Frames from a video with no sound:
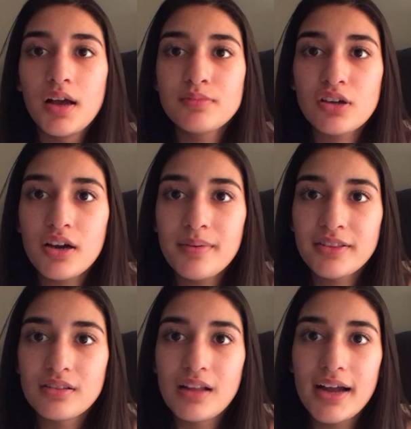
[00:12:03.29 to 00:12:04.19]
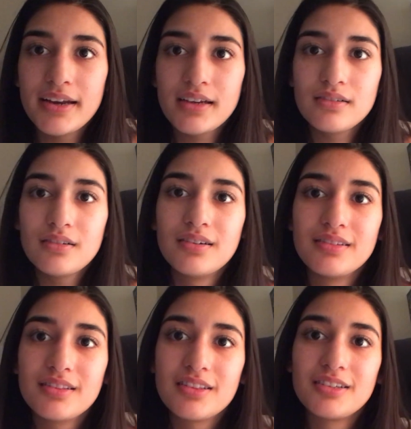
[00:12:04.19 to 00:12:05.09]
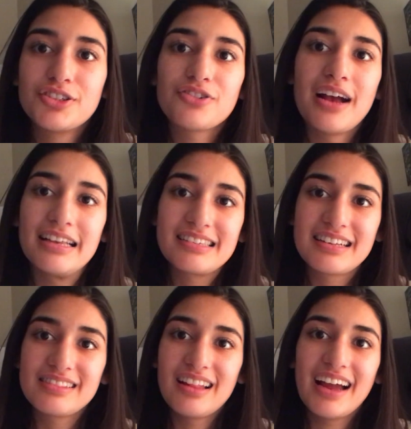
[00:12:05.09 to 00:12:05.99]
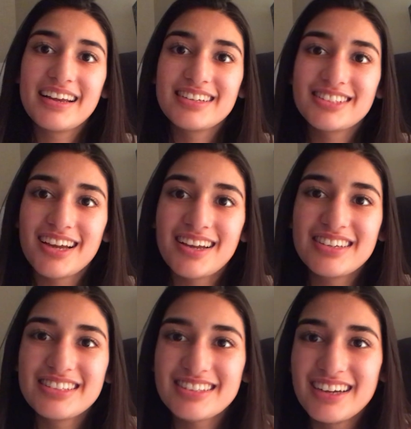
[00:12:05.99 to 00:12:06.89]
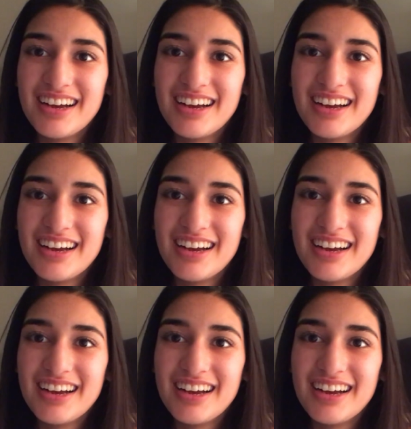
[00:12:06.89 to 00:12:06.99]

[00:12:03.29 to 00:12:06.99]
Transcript: I'm sorry about the lighting, the Jurassic lighting change.